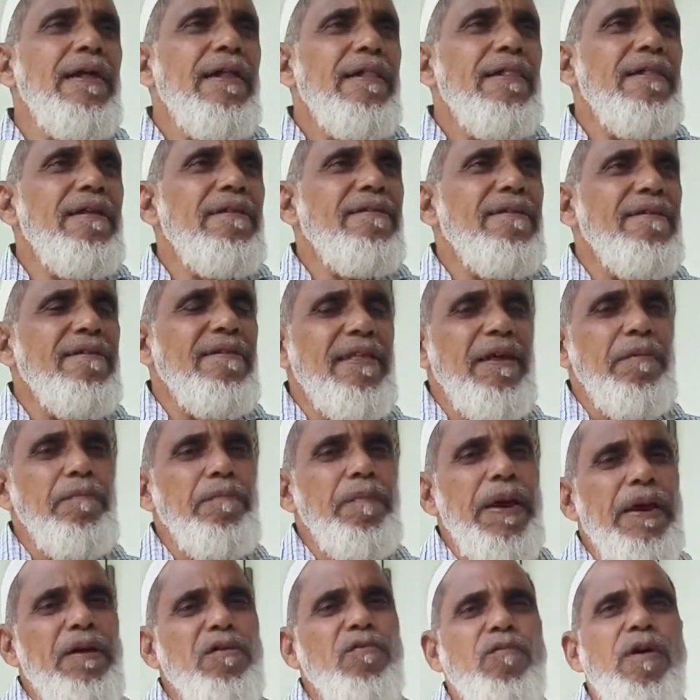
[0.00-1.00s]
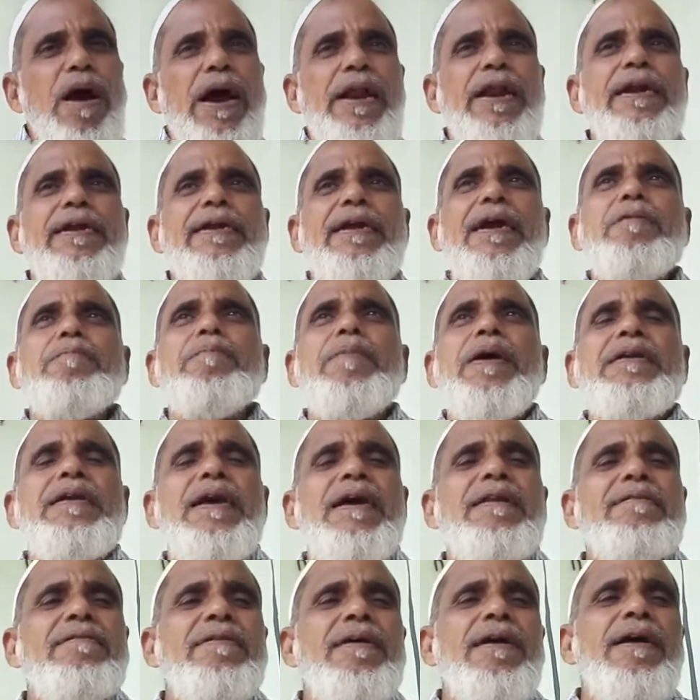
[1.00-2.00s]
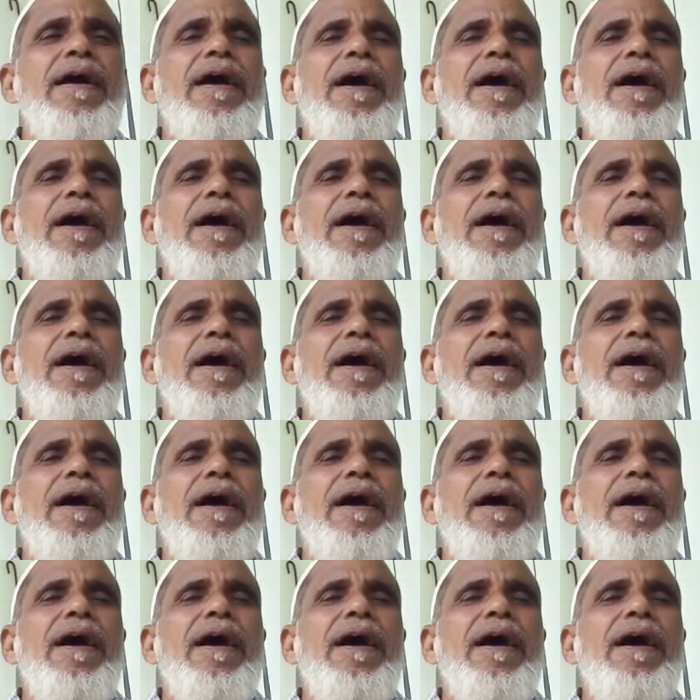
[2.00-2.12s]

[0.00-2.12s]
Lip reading: This is the big quarantine measures,